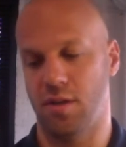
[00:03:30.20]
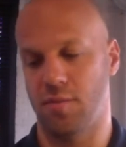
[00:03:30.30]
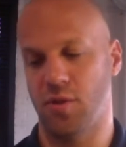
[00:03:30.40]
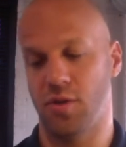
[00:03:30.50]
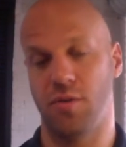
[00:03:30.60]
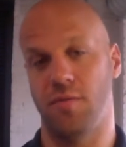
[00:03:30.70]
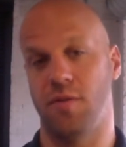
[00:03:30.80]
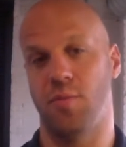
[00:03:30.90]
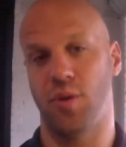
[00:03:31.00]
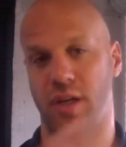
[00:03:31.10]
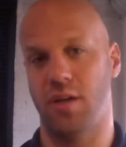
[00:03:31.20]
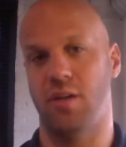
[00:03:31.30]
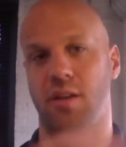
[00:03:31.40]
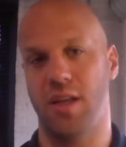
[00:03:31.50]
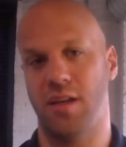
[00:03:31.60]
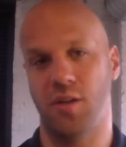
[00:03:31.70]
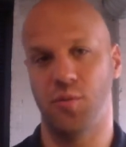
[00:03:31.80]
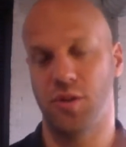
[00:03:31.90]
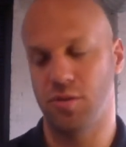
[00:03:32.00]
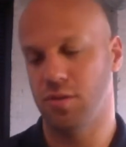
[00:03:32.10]
So if you're a buyer, that
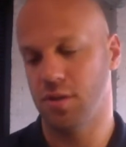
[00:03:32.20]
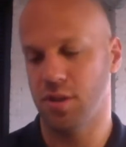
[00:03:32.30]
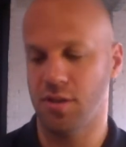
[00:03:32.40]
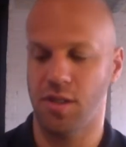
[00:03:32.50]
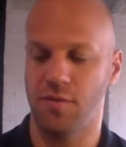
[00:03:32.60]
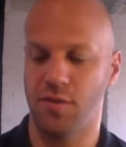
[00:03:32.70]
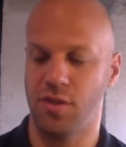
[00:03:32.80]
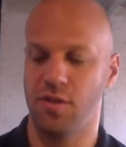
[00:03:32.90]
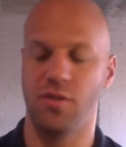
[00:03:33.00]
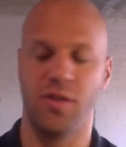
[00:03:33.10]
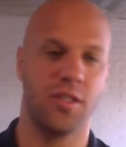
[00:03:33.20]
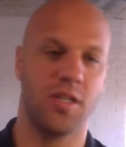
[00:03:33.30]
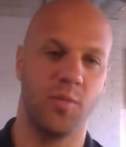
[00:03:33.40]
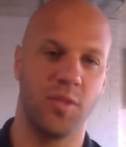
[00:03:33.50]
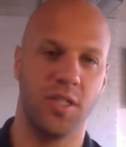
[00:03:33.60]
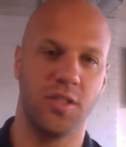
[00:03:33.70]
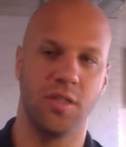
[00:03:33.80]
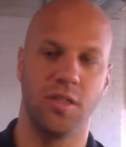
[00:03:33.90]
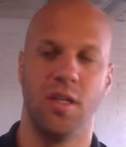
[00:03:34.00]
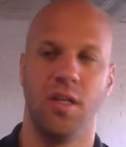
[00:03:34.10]
helps you, because obviously there's less competition.